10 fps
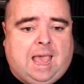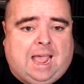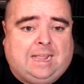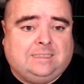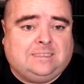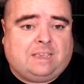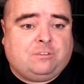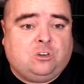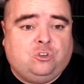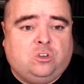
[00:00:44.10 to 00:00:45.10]
And
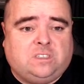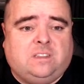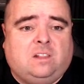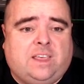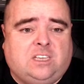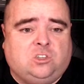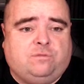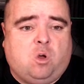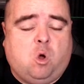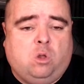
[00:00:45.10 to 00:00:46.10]
if you're using the likes
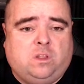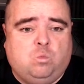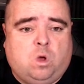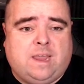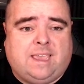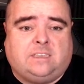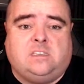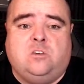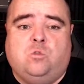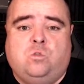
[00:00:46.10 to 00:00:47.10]
of All-in-One S
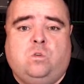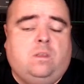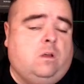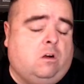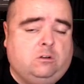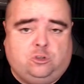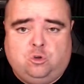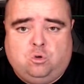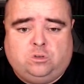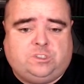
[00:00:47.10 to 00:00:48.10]
E O or
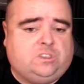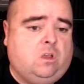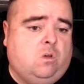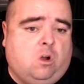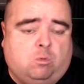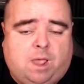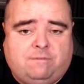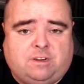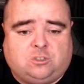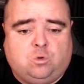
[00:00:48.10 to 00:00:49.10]
Yoast or
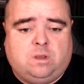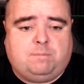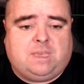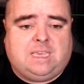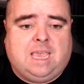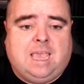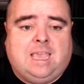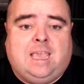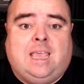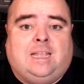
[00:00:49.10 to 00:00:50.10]
whatever it's going to be,
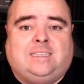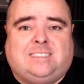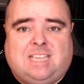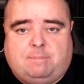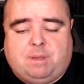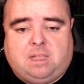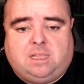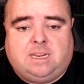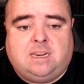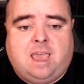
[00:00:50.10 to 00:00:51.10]

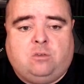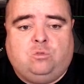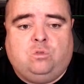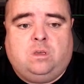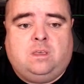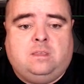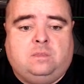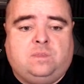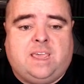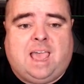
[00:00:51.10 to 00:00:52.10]
typically now
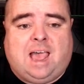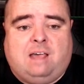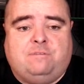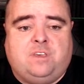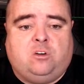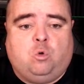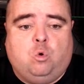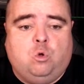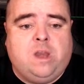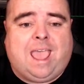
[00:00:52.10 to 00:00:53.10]
they have their
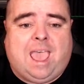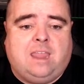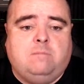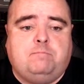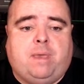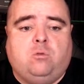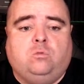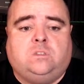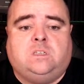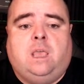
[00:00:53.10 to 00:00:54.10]
own
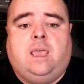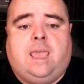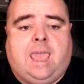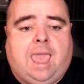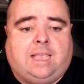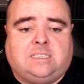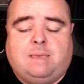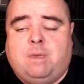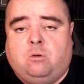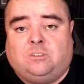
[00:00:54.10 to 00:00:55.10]
inbuilt X
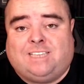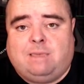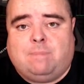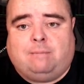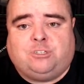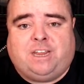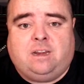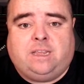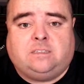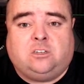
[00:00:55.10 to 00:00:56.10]
M L sitemap
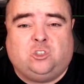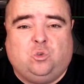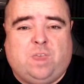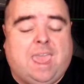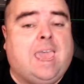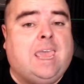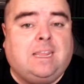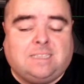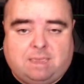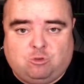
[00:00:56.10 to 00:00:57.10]
generator, so that
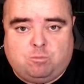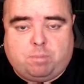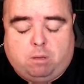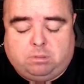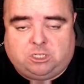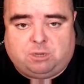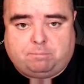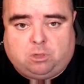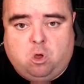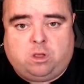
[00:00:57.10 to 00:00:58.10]
anytime you publish a
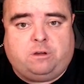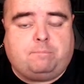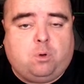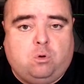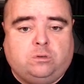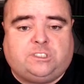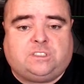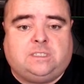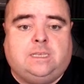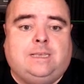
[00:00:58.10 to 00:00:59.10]
blog or a post,